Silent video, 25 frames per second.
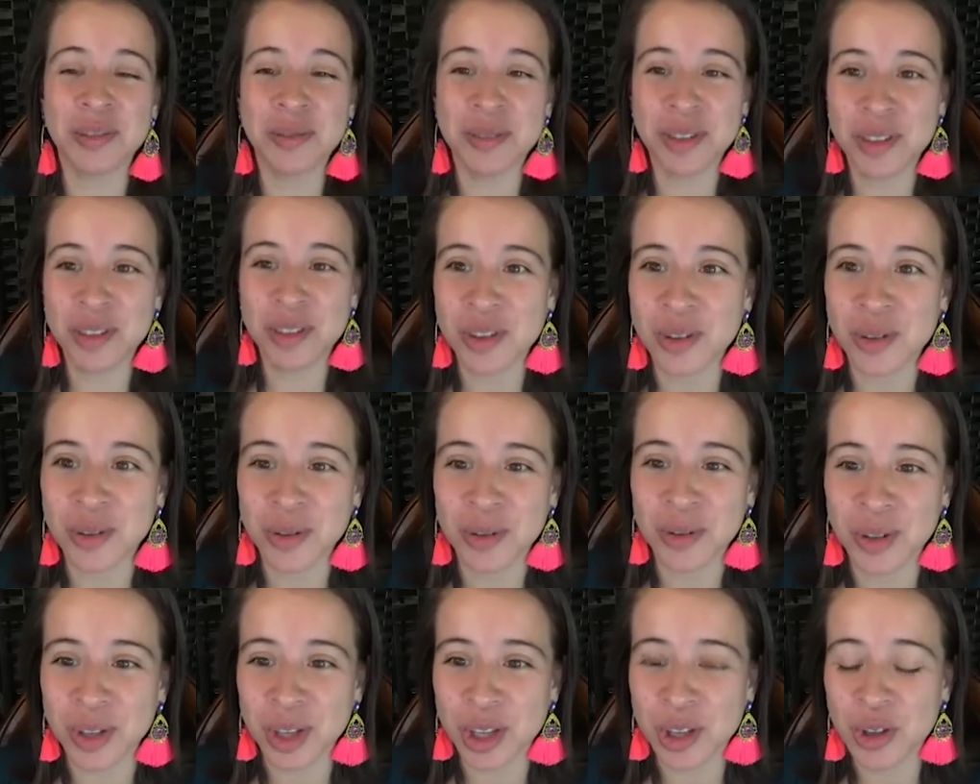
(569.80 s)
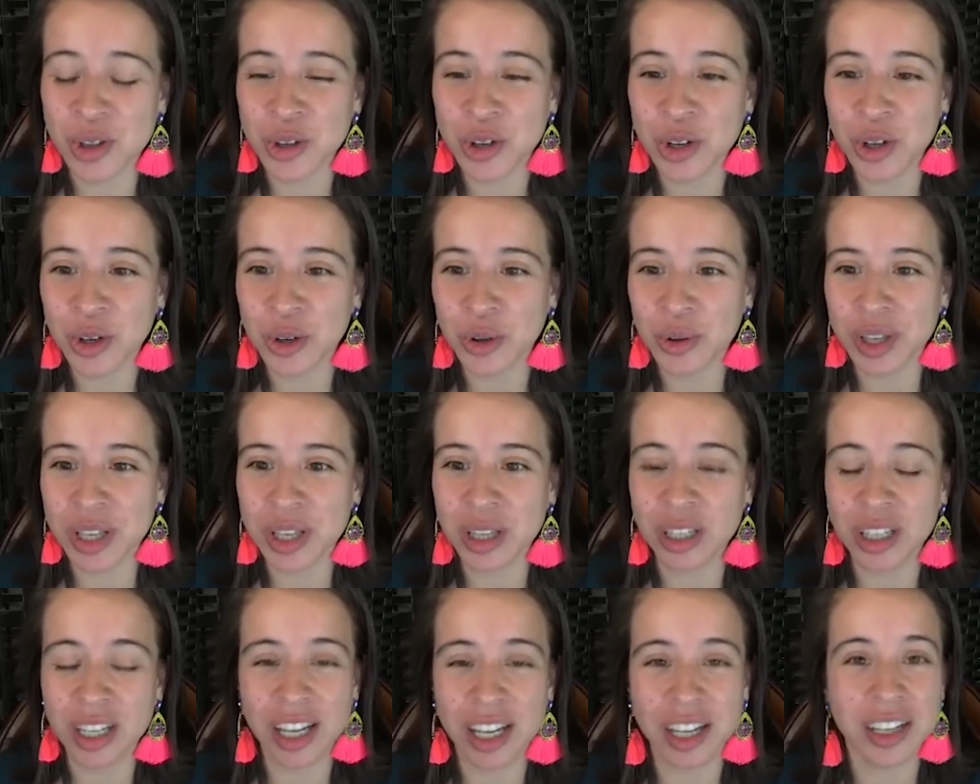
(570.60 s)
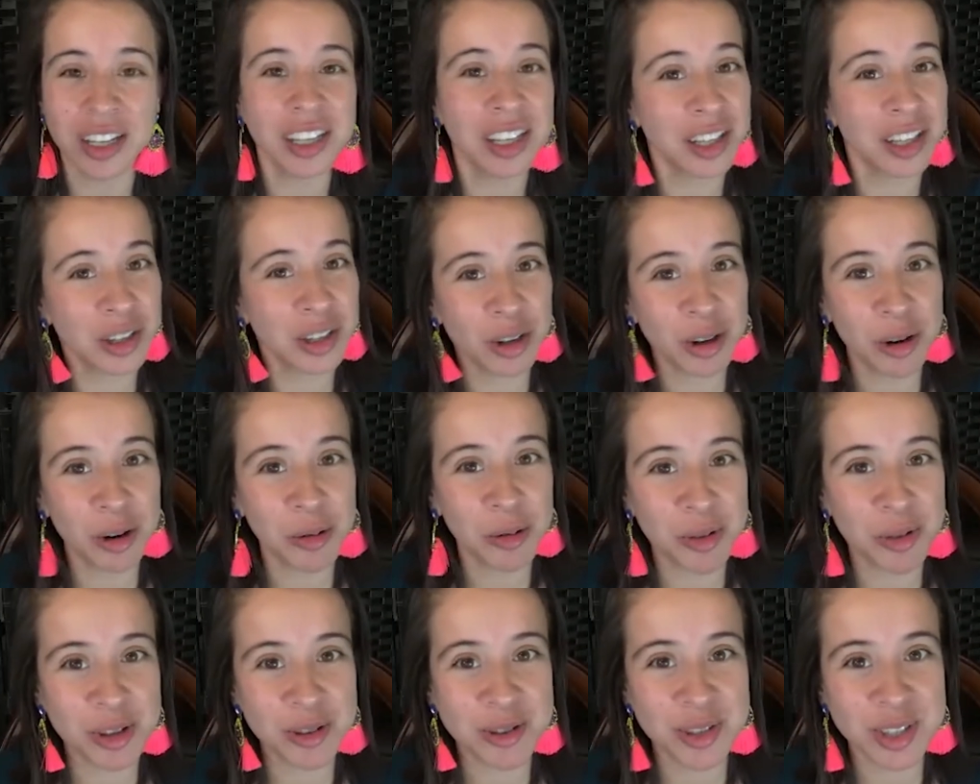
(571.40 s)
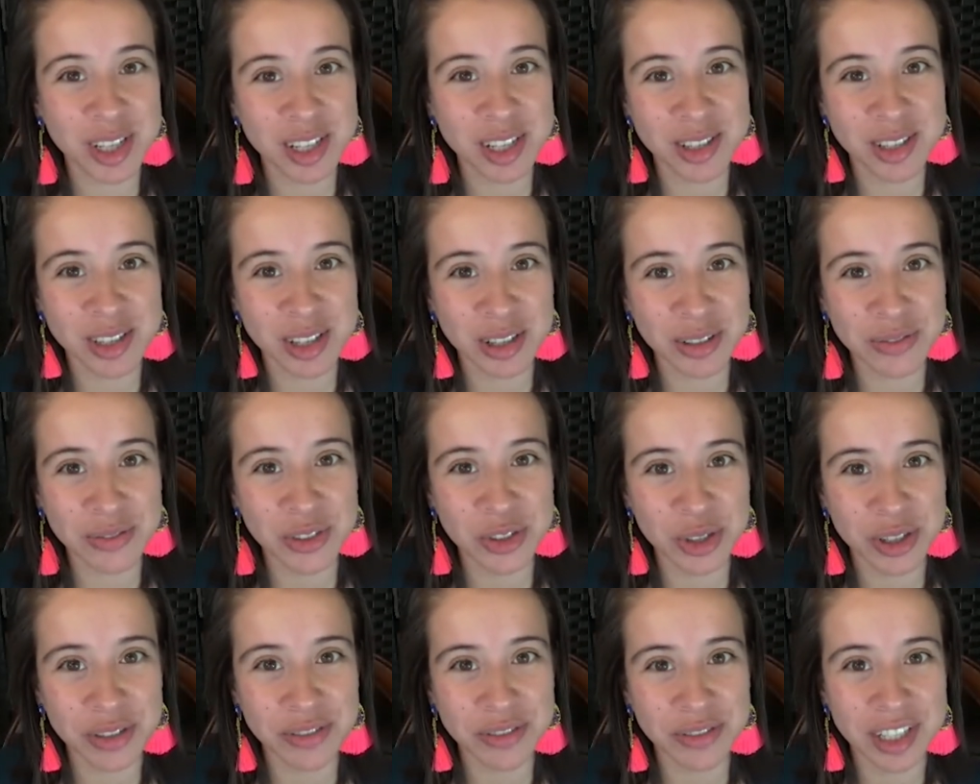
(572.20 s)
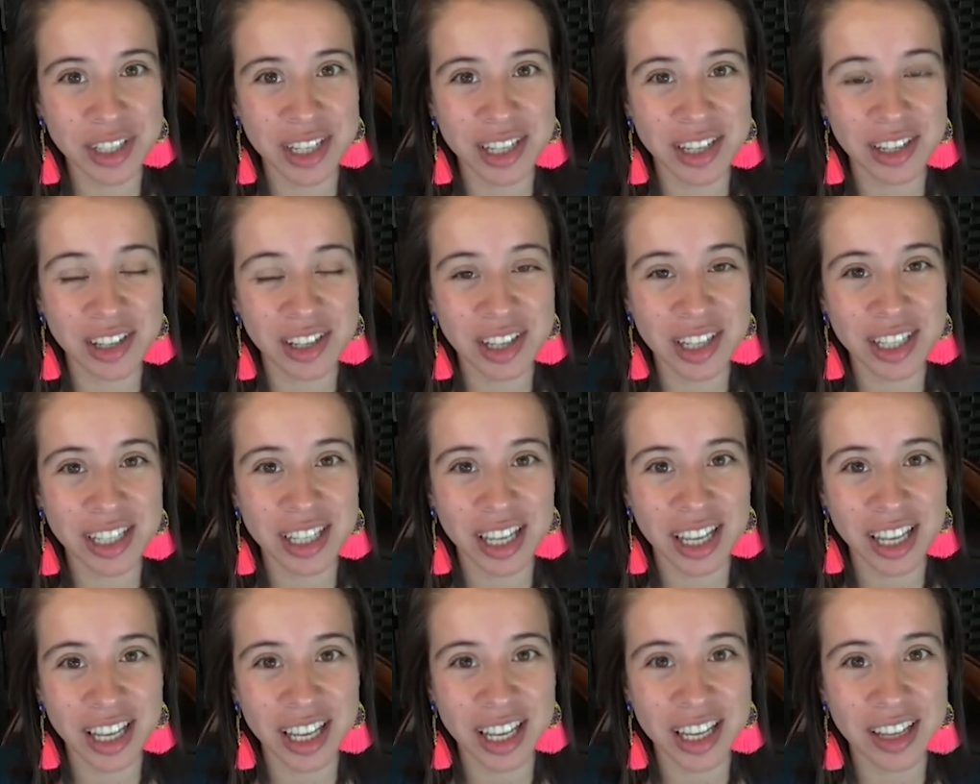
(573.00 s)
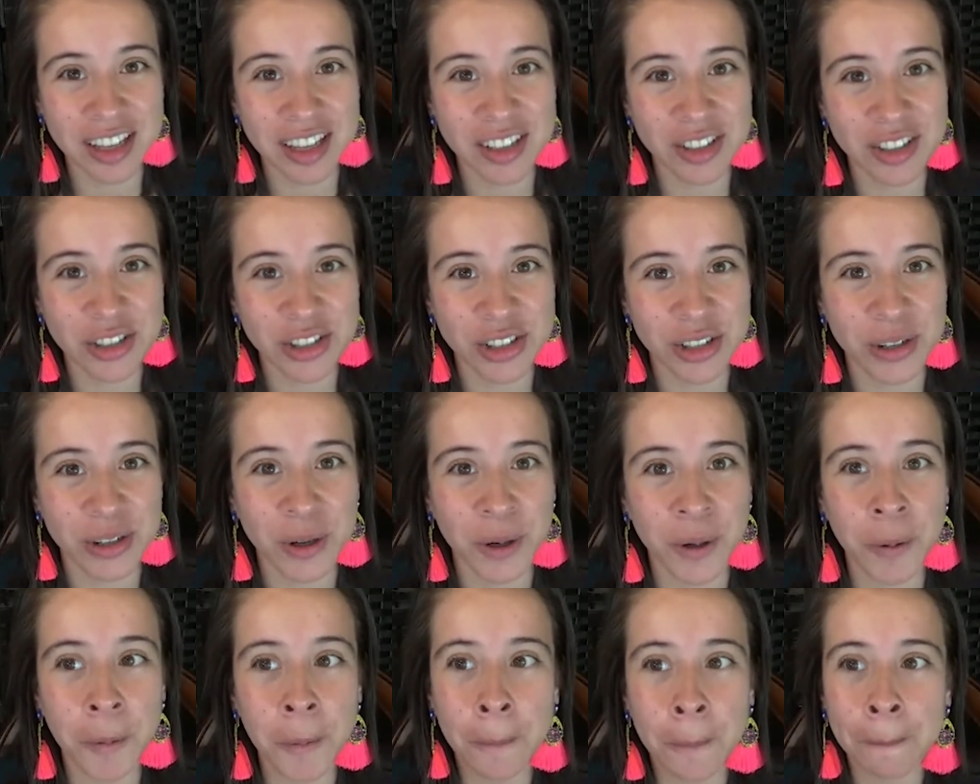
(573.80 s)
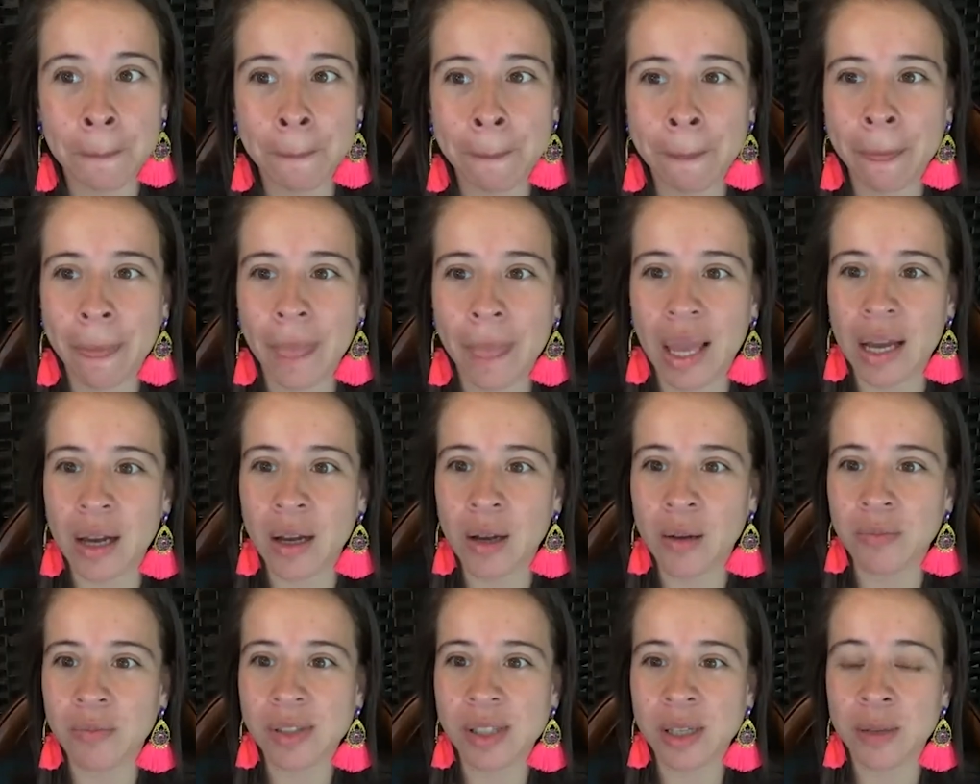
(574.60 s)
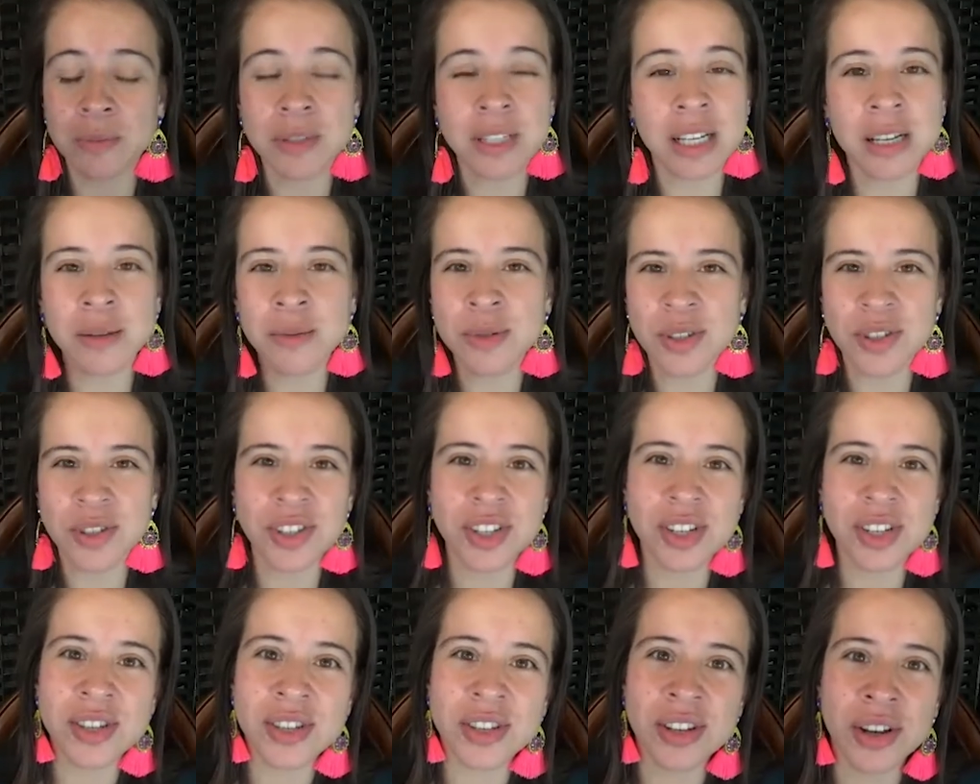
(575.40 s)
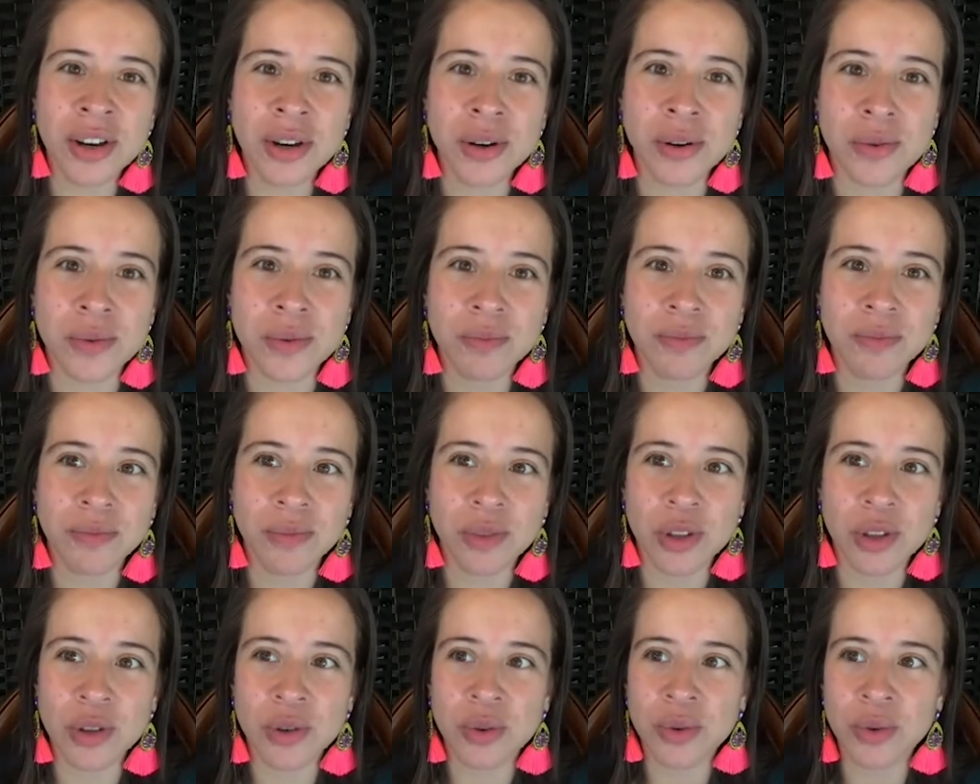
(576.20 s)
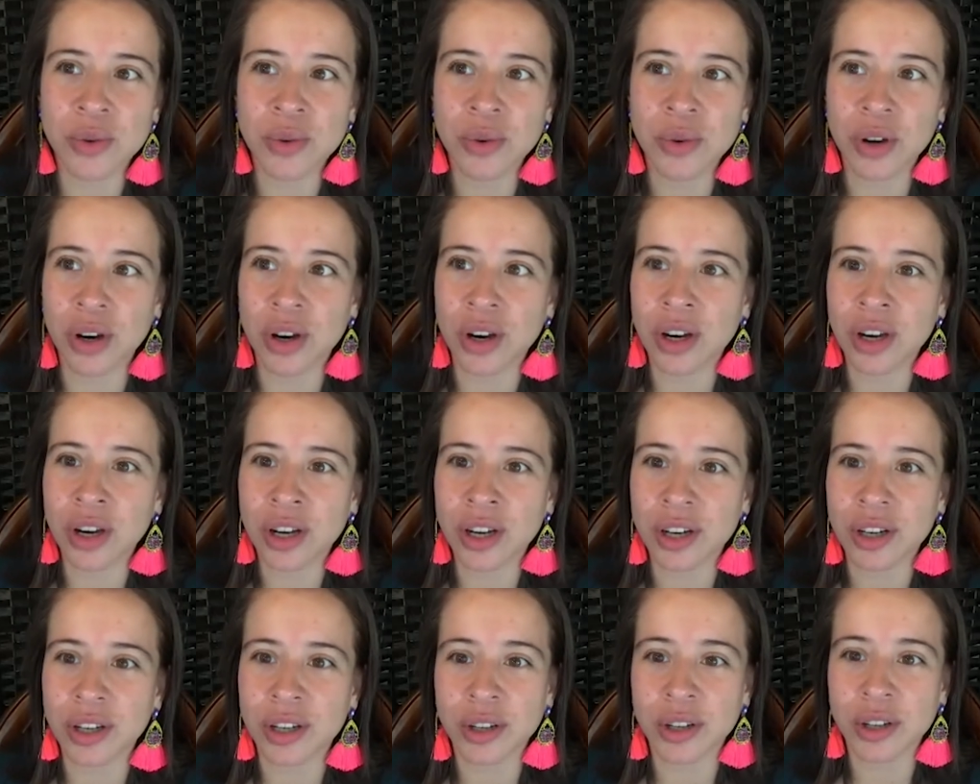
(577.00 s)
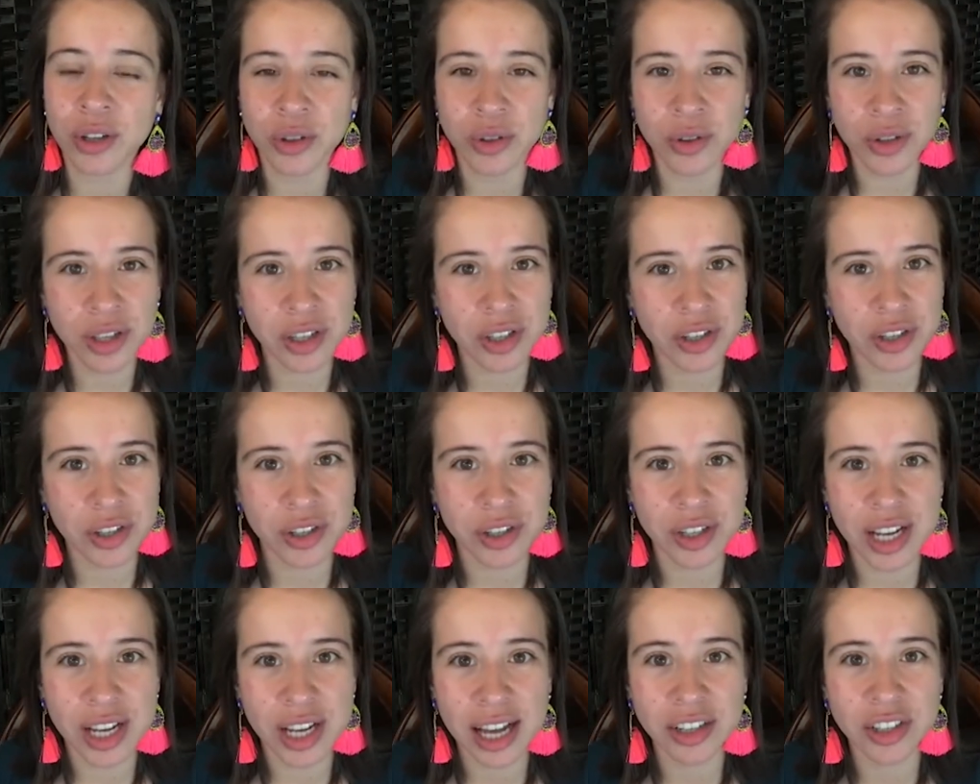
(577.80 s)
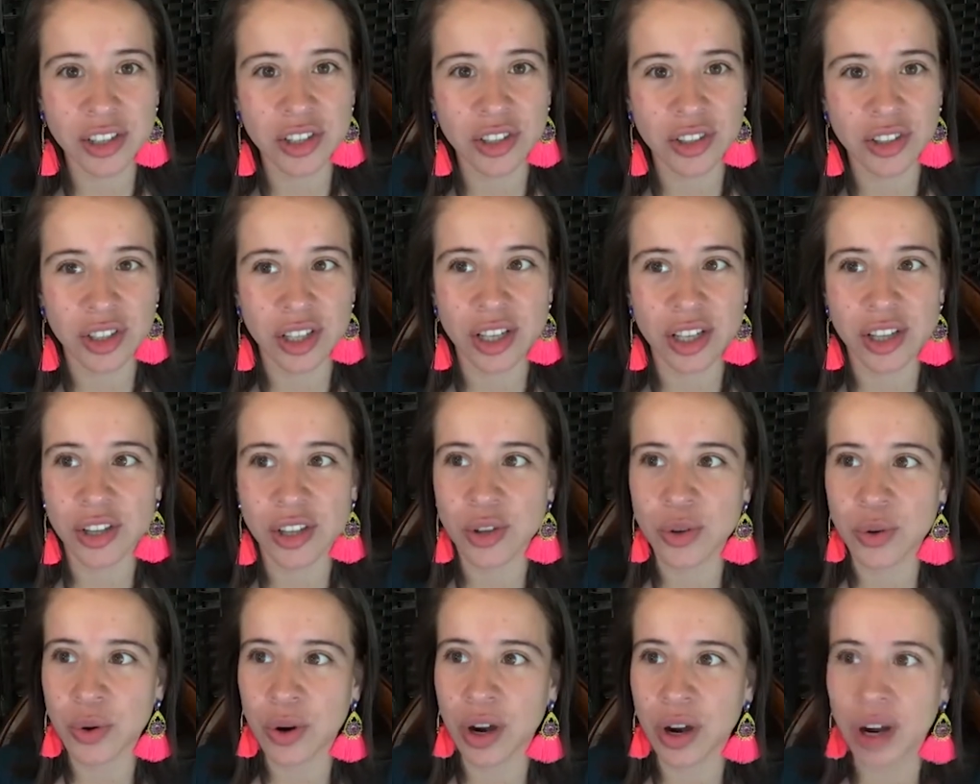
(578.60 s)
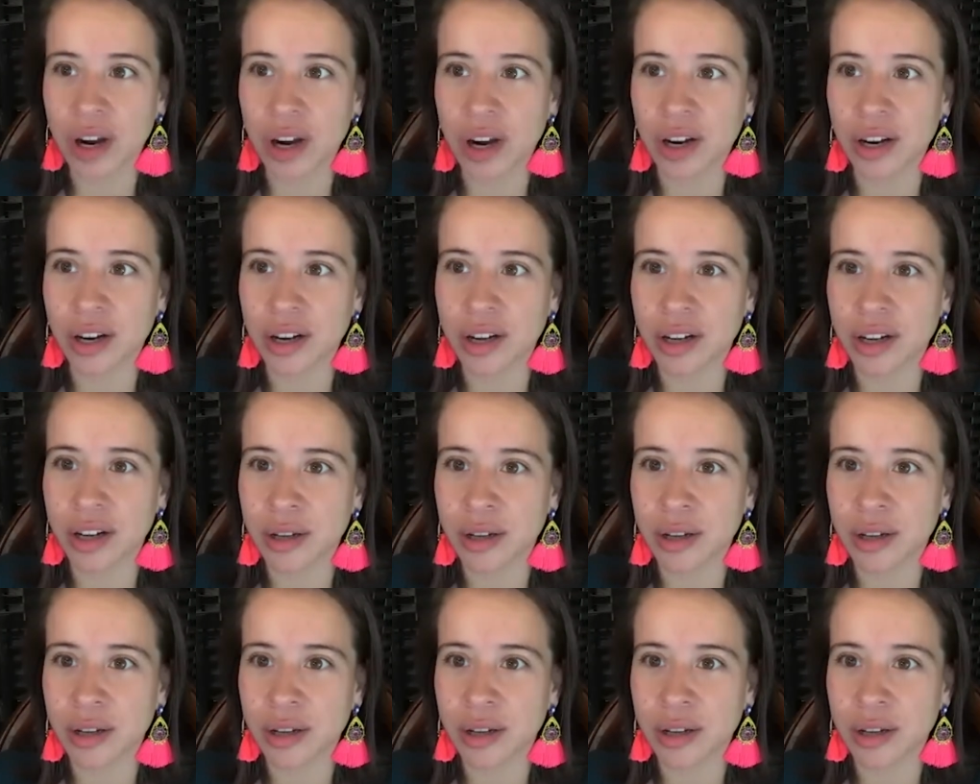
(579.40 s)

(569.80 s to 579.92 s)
with you. And, it kind of hit home when you said self-driven at a young age. Sometimes you just know you are a go-getter naturally. You are